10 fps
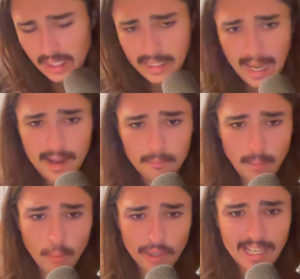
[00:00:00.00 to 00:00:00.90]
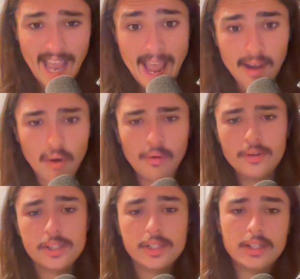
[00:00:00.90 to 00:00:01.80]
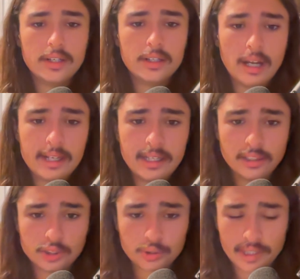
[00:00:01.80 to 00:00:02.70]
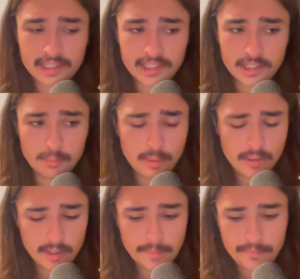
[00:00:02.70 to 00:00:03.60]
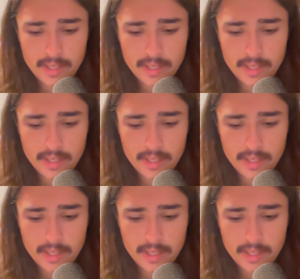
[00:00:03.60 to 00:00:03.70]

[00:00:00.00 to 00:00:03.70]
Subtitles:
Cat, my boy Cal illustrates in his book,